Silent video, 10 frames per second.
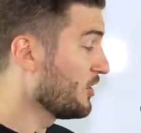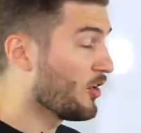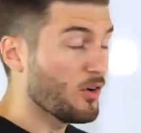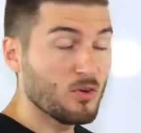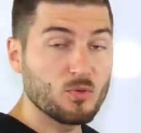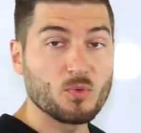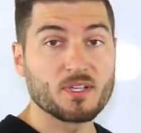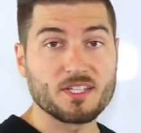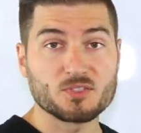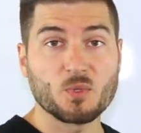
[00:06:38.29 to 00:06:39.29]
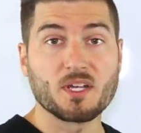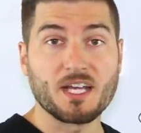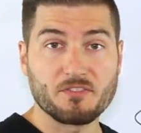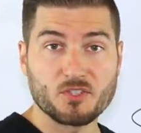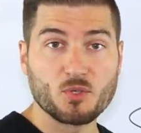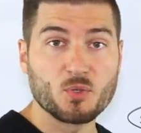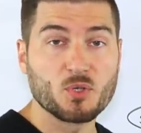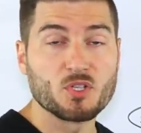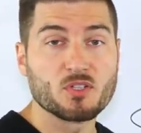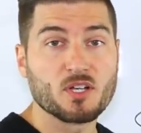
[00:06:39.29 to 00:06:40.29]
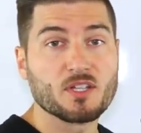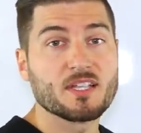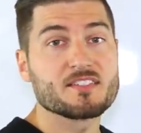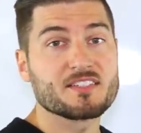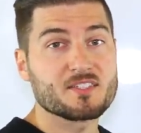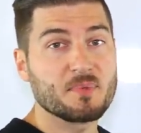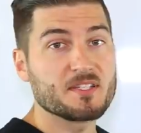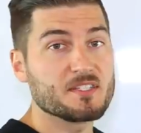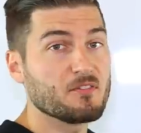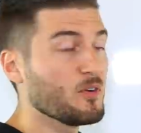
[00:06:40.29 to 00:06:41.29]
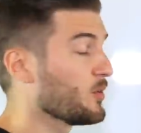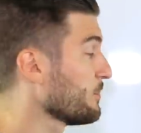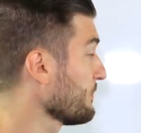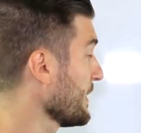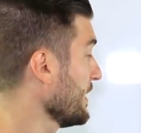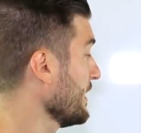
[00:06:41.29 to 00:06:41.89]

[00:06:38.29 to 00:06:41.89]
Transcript: No? Well, guess what? I have to go to a less expensive home.